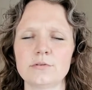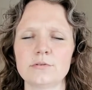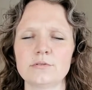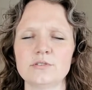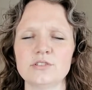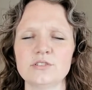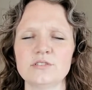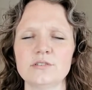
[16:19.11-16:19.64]

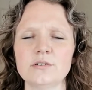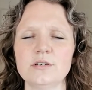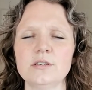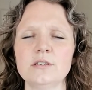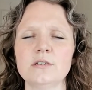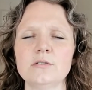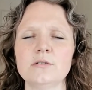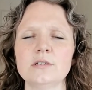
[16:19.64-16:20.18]
Just so you
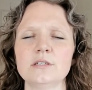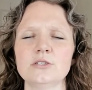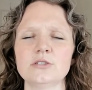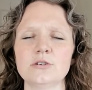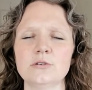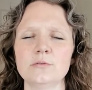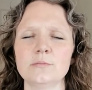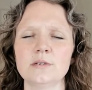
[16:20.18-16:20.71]
know, it
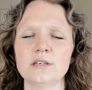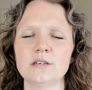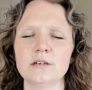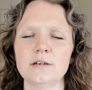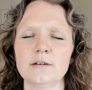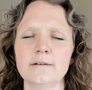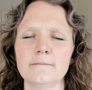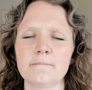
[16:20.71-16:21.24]
showed me
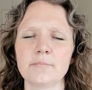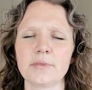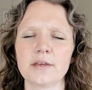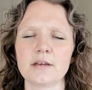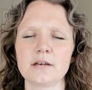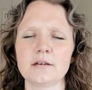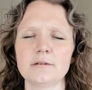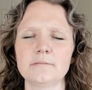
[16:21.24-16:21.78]

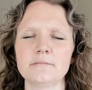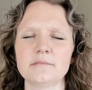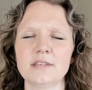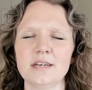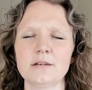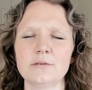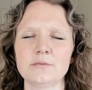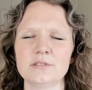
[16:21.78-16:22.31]

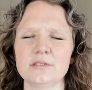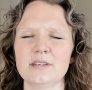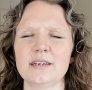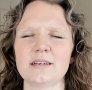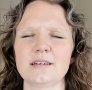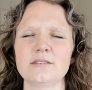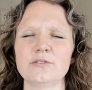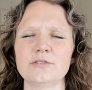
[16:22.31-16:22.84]
that it was
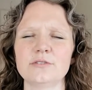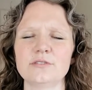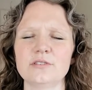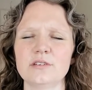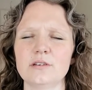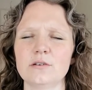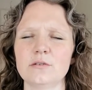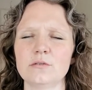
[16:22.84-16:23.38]
like a
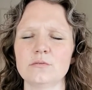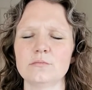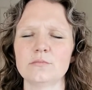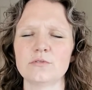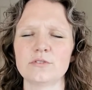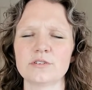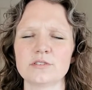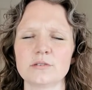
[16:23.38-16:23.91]
nursing home
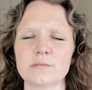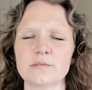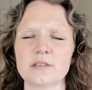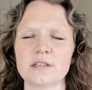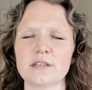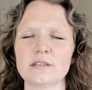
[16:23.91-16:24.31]
or something.